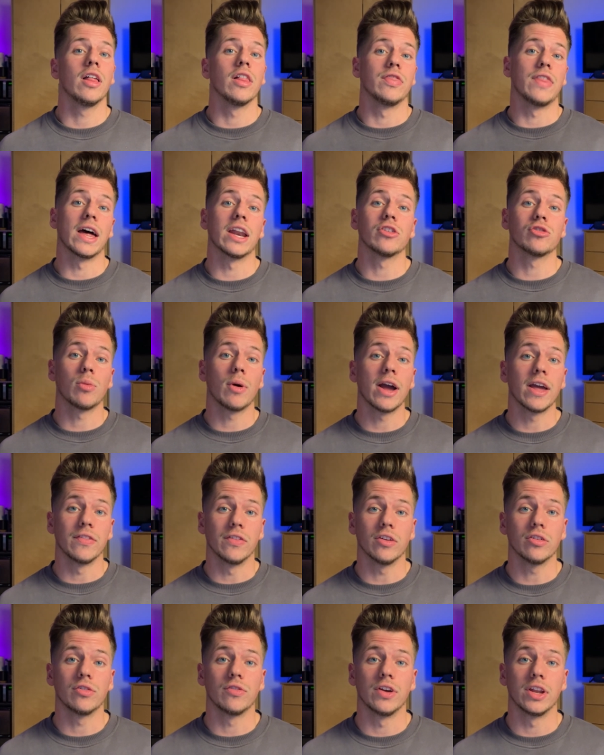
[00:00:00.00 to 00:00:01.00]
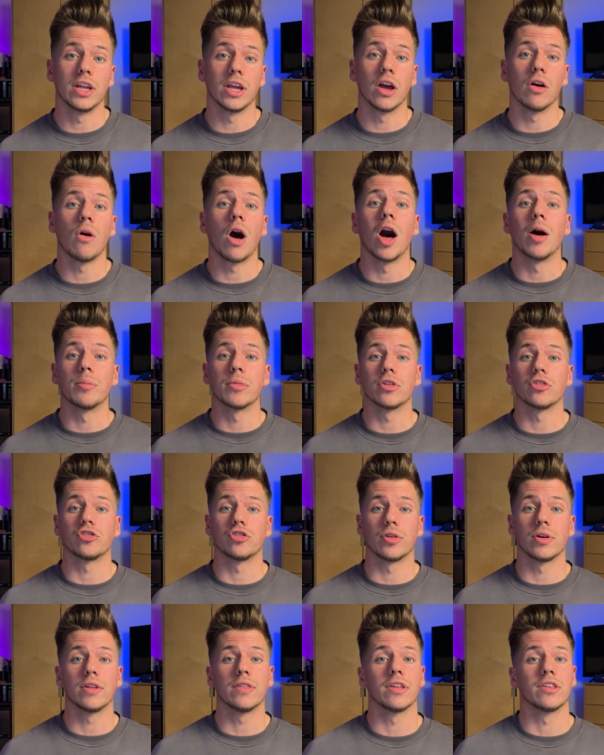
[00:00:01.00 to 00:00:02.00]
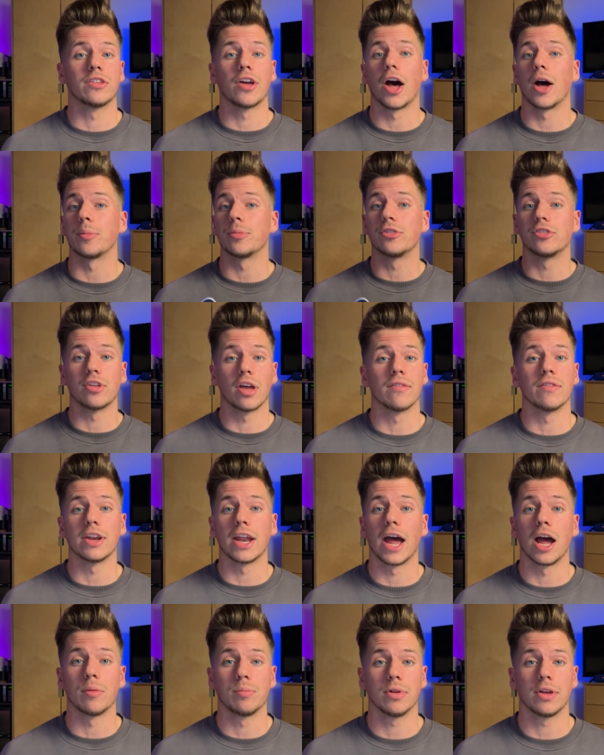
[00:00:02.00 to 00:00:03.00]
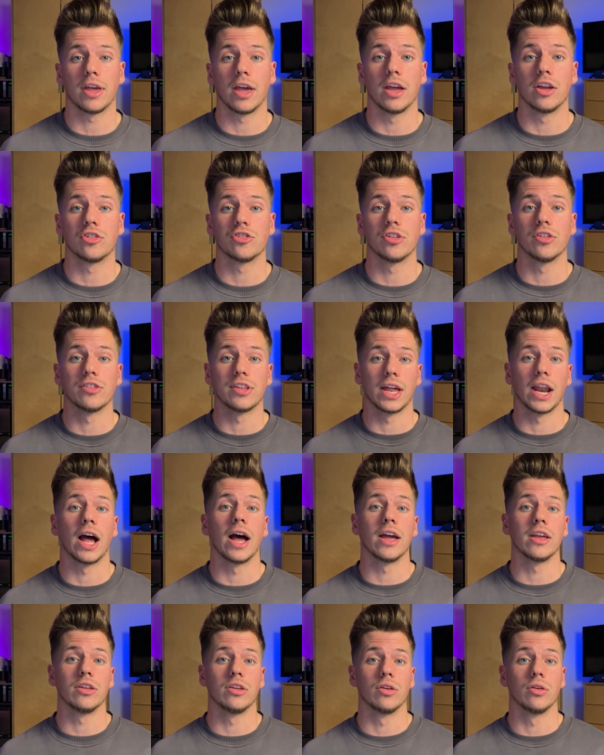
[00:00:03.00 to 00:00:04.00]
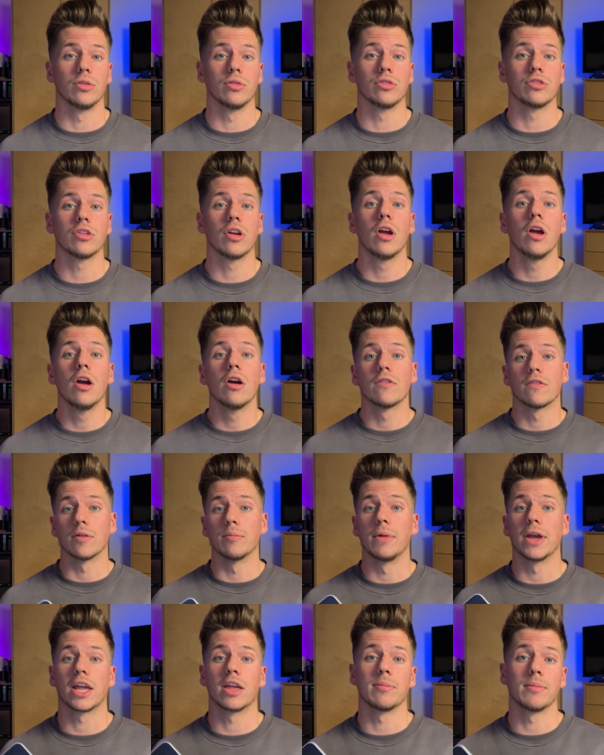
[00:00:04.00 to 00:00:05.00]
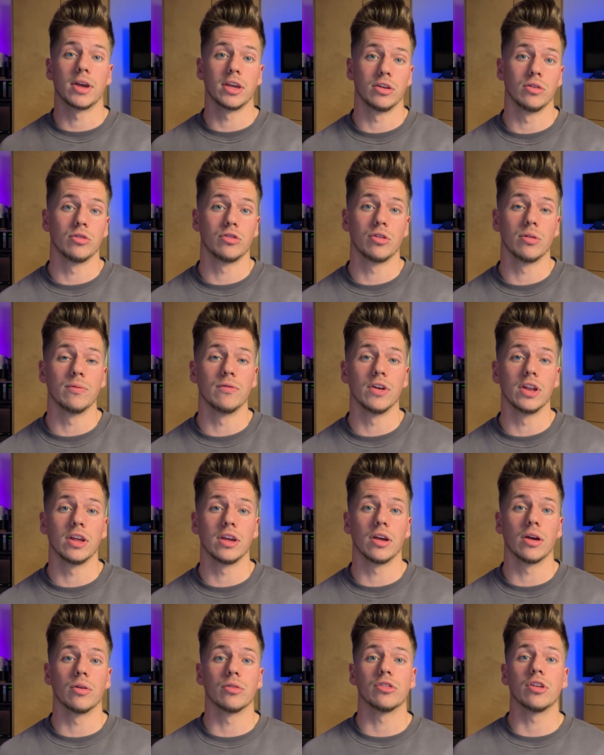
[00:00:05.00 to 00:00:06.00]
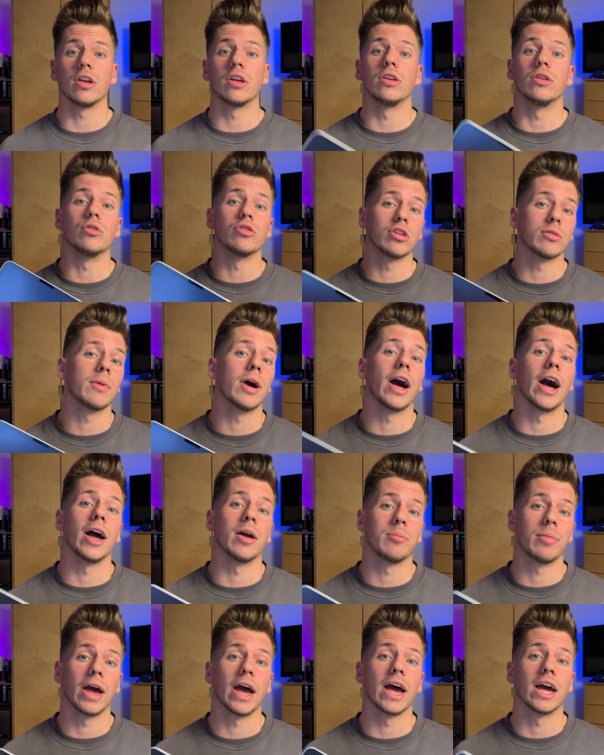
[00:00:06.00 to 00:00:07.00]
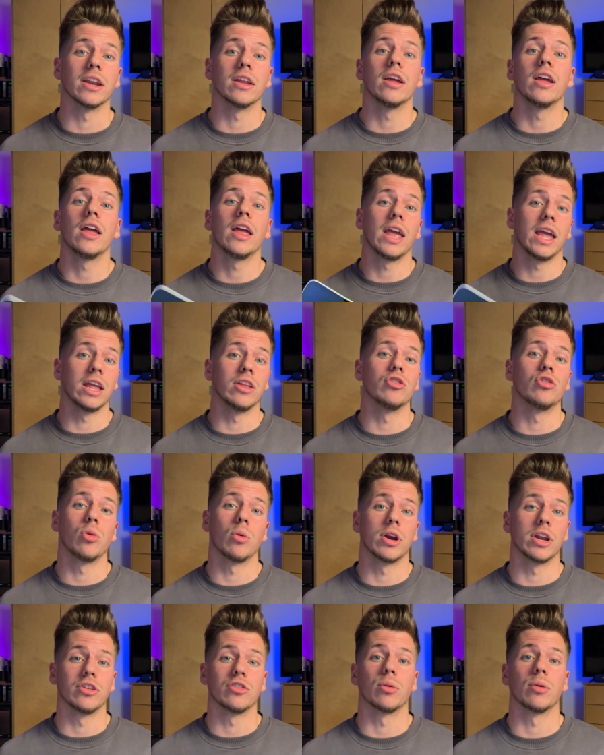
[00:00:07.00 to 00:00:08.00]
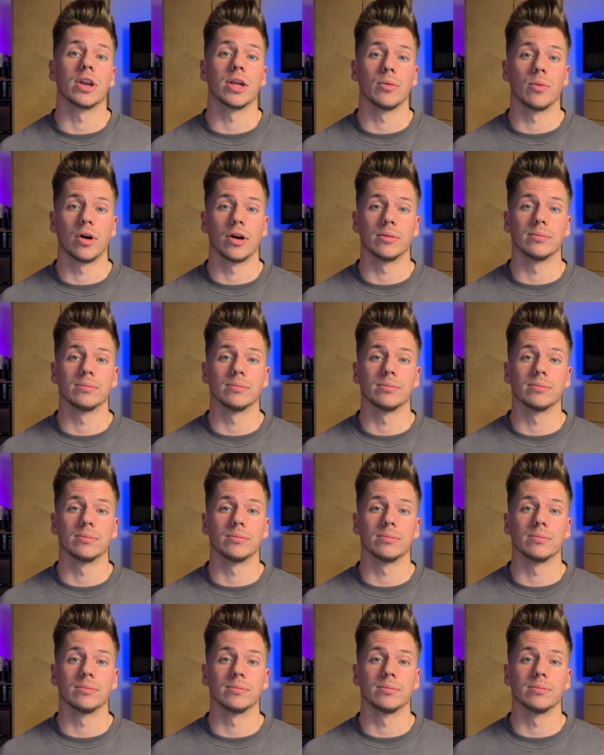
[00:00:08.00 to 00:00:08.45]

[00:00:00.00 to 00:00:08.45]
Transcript: That is why in this video, I'm gonna show you the top seven applications that I use for making my YouTube videos using my iPad in 2021.